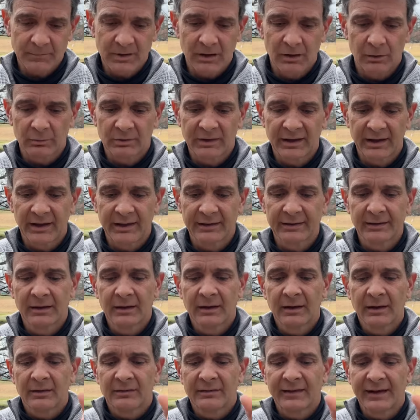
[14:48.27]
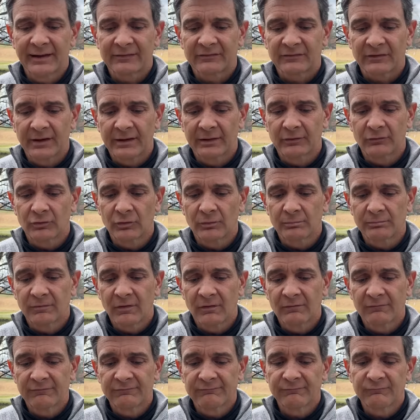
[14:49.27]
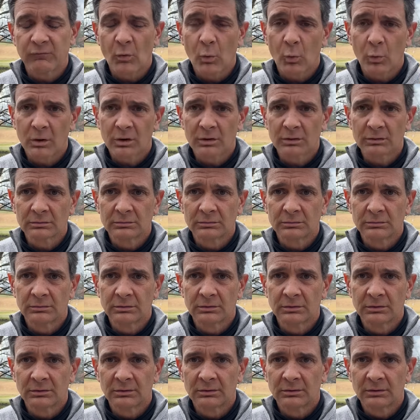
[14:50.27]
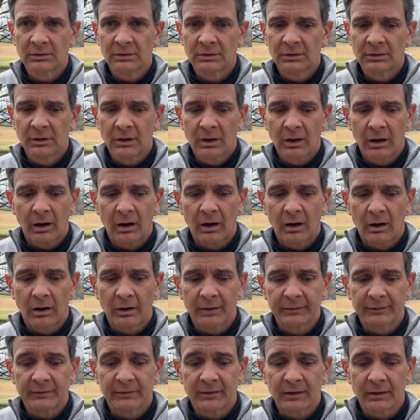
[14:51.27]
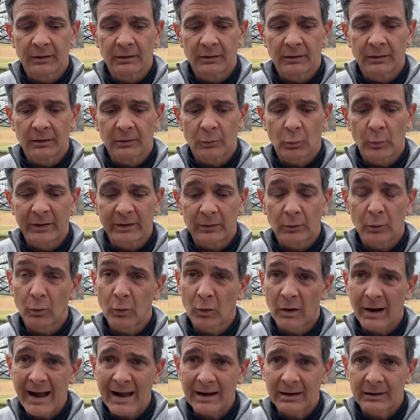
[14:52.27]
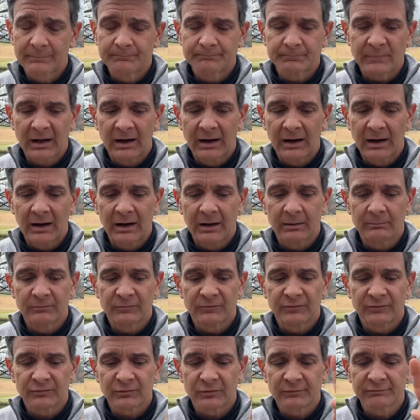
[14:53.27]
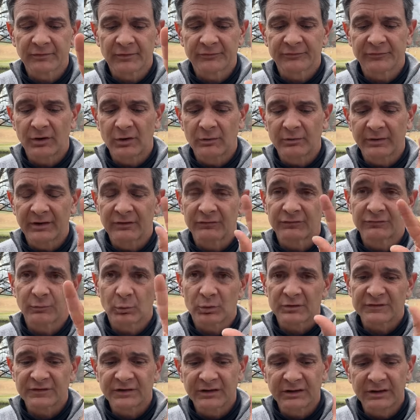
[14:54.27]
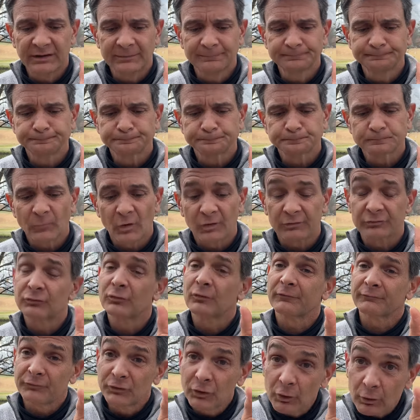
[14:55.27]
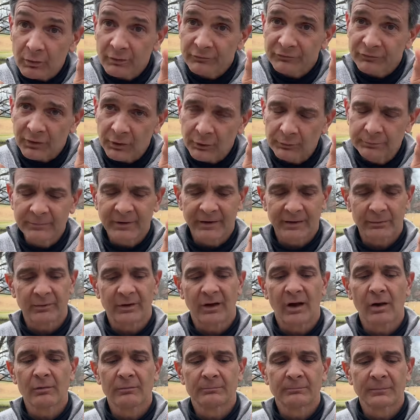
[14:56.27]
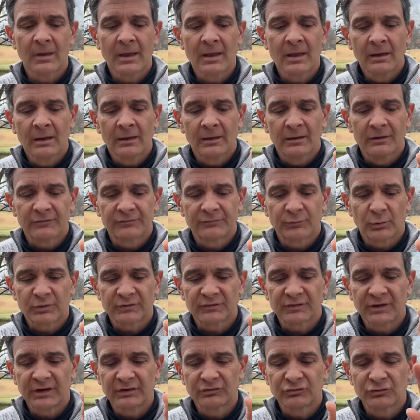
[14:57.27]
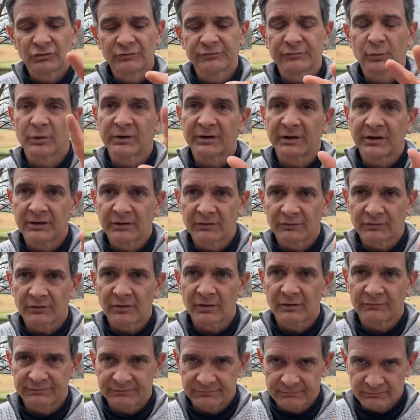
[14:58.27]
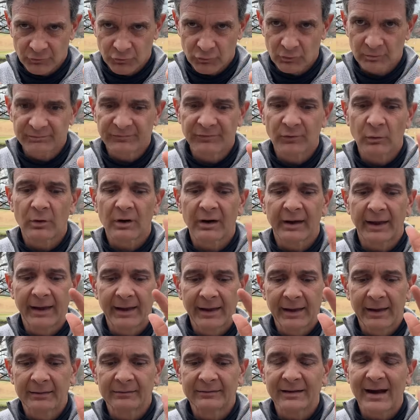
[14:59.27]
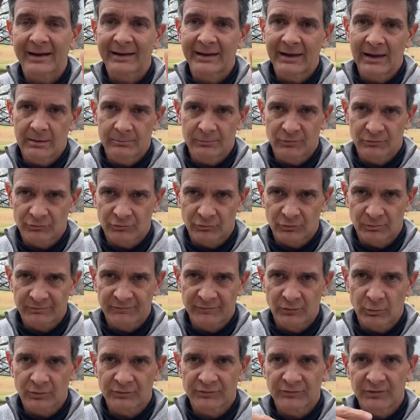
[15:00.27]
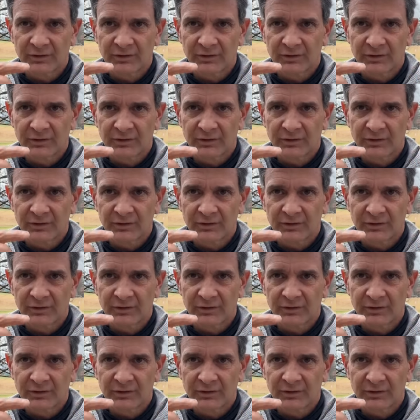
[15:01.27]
Okay, that's a group four on the quinaclorac. Um, surflazone is 14, or sulfentrazone, there we go, is 14. 2,4-D is group four, and dicamba is group four.